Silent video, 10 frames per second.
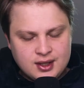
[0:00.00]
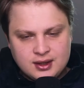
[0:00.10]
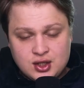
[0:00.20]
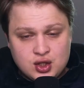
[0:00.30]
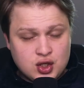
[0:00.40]

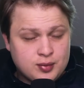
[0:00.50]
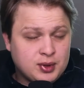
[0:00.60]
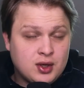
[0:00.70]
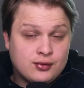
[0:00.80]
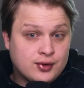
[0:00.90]
That's just
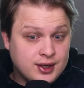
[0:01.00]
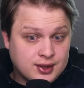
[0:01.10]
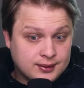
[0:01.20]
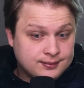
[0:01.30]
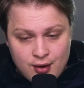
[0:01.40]
below
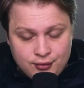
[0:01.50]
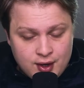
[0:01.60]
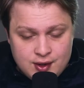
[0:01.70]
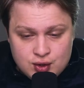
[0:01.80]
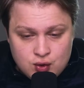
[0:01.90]
freezing. Not in
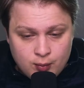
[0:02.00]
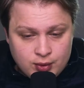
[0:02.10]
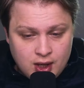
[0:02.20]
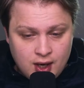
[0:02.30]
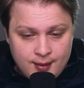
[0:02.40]
front of the storm,
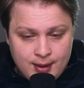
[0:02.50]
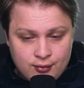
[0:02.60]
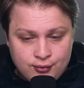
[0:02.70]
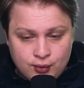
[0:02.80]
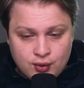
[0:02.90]
we're talking
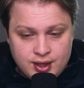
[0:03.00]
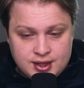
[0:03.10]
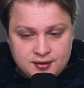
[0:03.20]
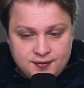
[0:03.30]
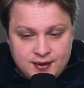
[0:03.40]
about
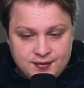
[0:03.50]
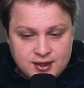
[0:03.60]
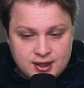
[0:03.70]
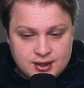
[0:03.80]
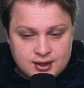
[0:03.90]
40s to
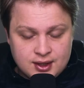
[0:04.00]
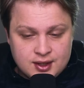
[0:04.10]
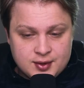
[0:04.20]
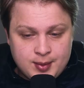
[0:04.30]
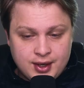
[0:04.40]
50s.
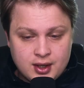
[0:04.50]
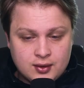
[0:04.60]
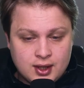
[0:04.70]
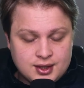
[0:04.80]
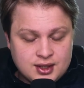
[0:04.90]
Spreading
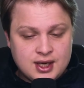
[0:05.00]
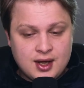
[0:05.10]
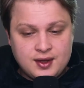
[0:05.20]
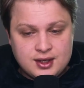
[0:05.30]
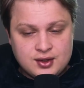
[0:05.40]
across the
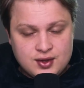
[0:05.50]
southeast.